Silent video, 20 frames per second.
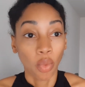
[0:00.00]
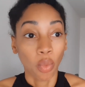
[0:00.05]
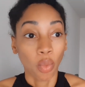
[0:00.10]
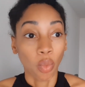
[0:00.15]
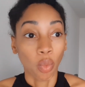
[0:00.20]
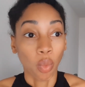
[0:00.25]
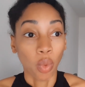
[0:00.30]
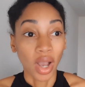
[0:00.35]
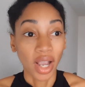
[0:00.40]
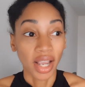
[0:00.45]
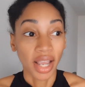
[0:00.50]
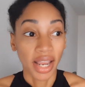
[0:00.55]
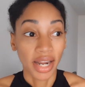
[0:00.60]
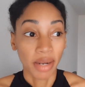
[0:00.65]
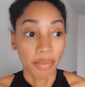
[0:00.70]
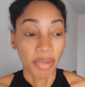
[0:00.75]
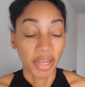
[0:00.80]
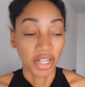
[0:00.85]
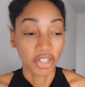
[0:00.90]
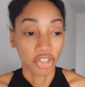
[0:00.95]
What
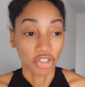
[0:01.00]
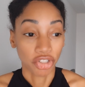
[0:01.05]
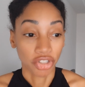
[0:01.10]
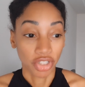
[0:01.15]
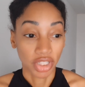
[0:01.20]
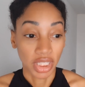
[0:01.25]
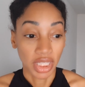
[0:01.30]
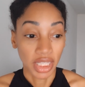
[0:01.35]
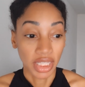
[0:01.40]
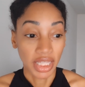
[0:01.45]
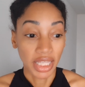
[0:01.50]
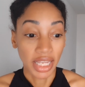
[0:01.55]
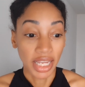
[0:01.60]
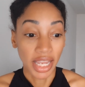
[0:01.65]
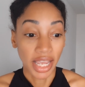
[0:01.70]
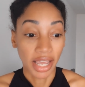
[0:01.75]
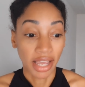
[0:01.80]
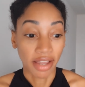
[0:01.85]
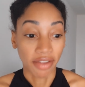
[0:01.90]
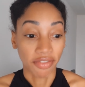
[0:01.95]
kind of pictures that
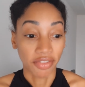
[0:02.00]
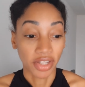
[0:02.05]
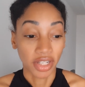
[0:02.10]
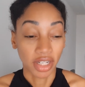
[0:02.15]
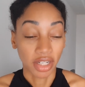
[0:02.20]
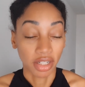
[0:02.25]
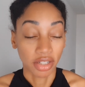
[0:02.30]
they have.